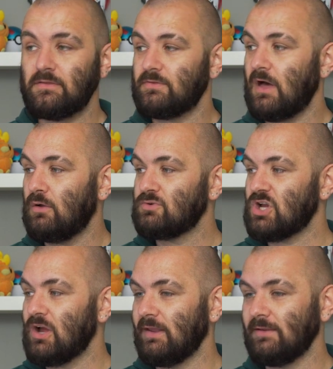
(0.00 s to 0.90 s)
The whole
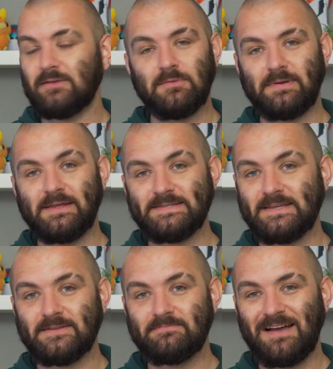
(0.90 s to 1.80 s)
journey
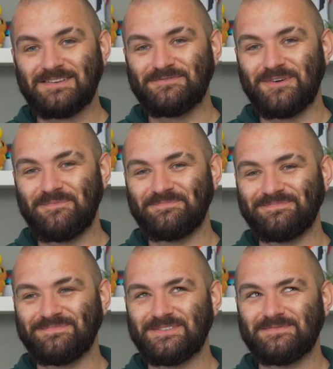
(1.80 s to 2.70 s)
completed, back to front
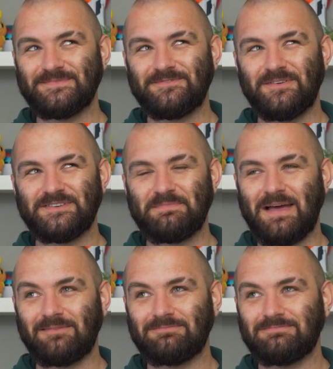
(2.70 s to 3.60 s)
to back.